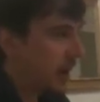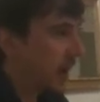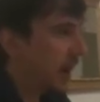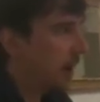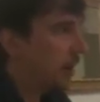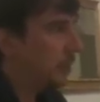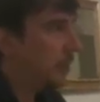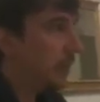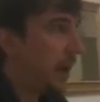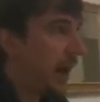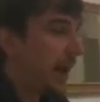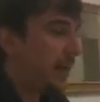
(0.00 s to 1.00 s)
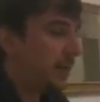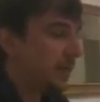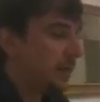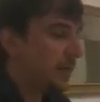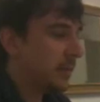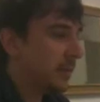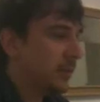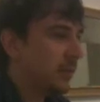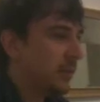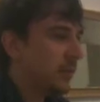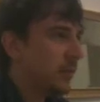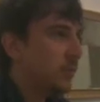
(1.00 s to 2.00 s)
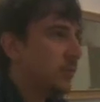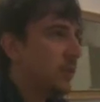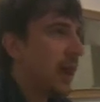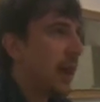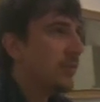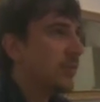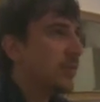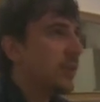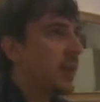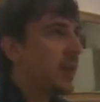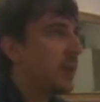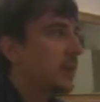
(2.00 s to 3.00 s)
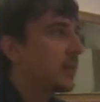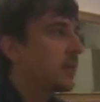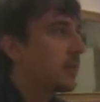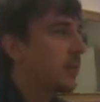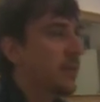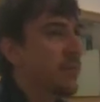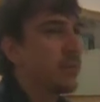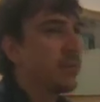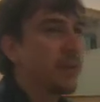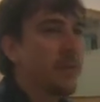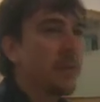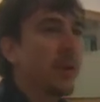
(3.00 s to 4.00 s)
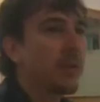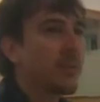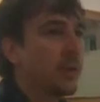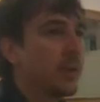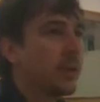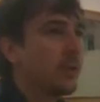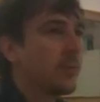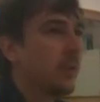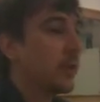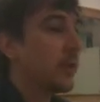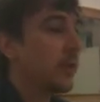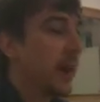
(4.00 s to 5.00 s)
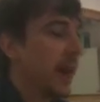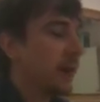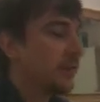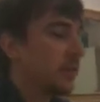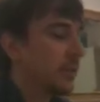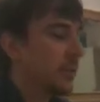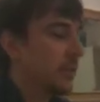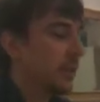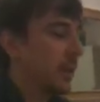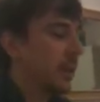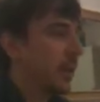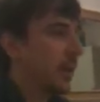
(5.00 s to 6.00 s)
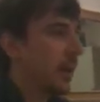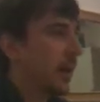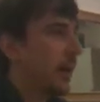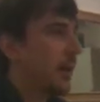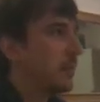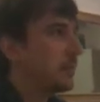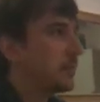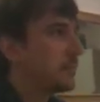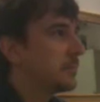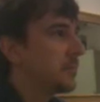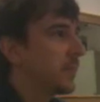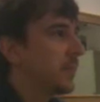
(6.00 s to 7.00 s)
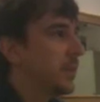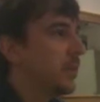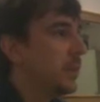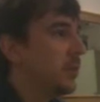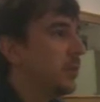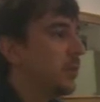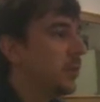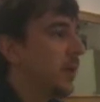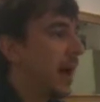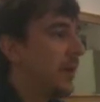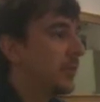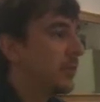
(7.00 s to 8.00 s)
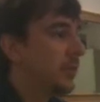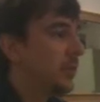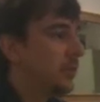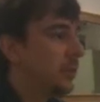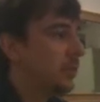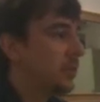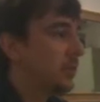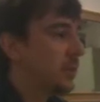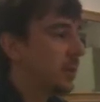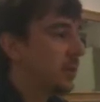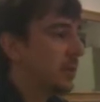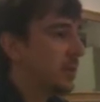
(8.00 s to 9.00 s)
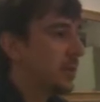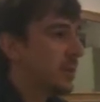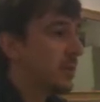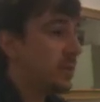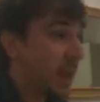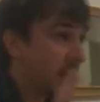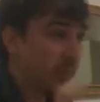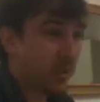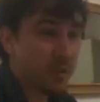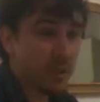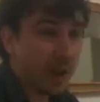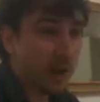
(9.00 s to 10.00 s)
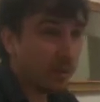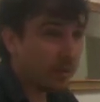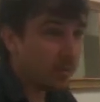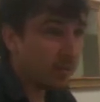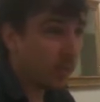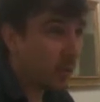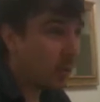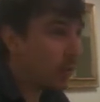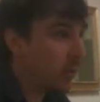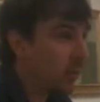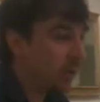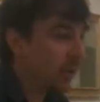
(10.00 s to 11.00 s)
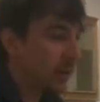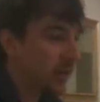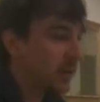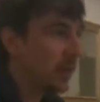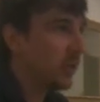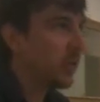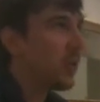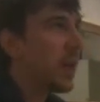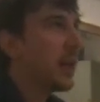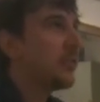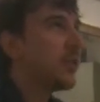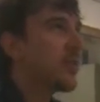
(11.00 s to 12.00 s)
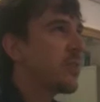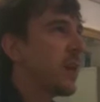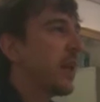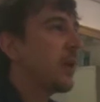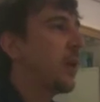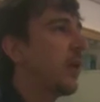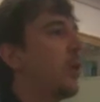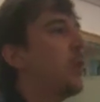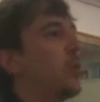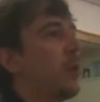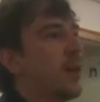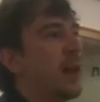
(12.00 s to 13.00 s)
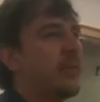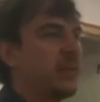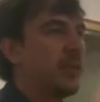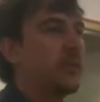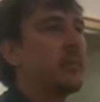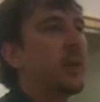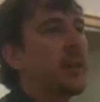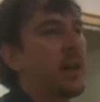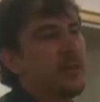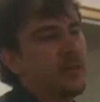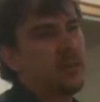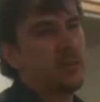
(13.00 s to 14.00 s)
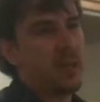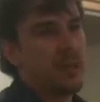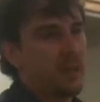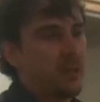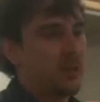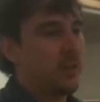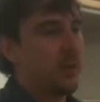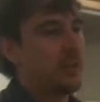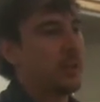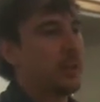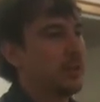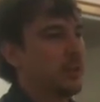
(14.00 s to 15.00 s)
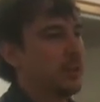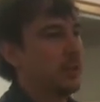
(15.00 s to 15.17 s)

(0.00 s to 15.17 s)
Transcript: Um, but you do have to take personal responsibility for your actions. Um, you have to save yourself, or you know, you can't just say, "Oh, well, I've given my life to Jesus, so I'm good."